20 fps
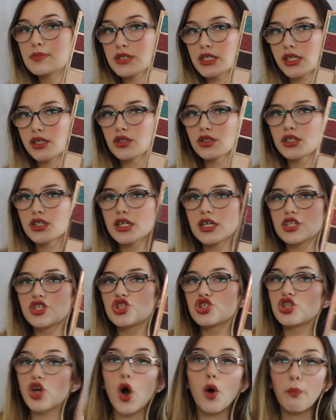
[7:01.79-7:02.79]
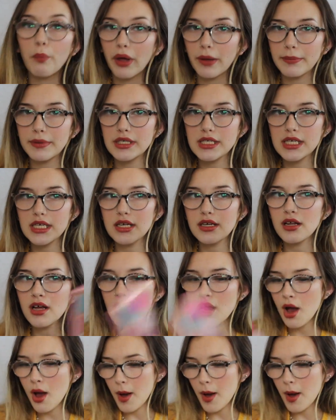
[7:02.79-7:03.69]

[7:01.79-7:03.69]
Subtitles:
in particular is so pigmented,